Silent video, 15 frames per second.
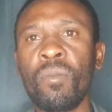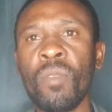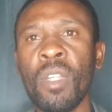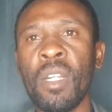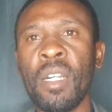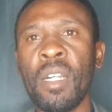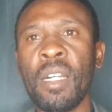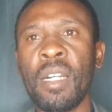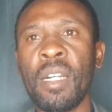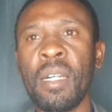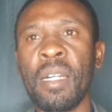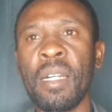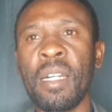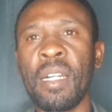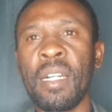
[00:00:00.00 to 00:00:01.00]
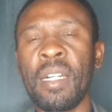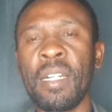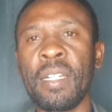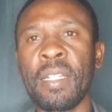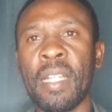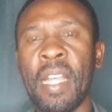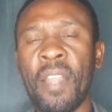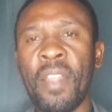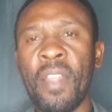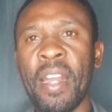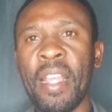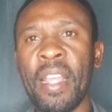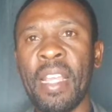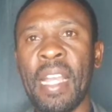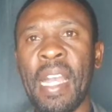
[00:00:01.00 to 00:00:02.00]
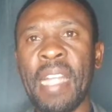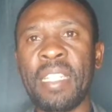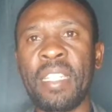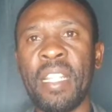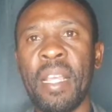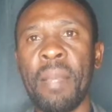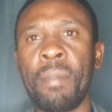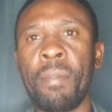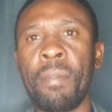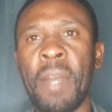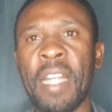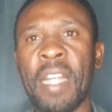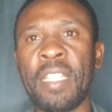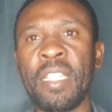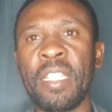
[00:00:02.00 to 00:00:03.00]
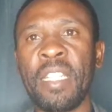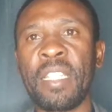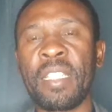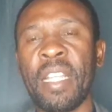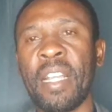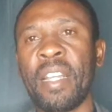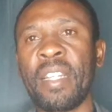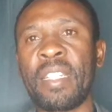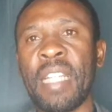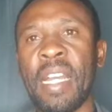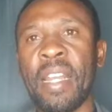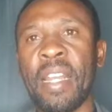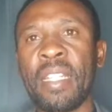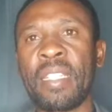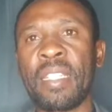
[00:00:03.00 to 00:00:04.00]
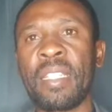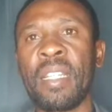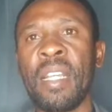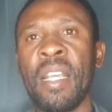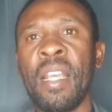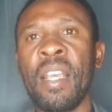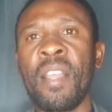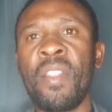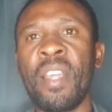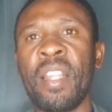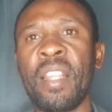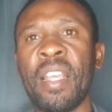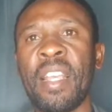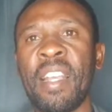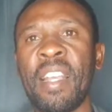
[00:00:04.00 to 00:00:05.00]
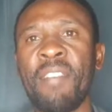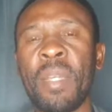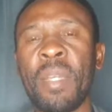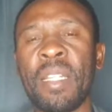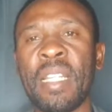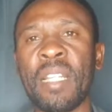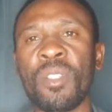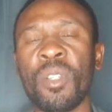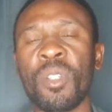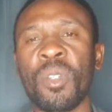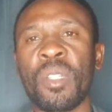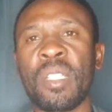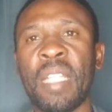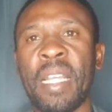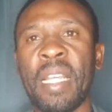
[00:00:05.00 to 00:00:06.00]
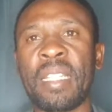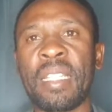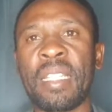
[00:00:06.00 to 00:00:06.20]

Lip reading: gathering at the party secretariat. Then the government has also set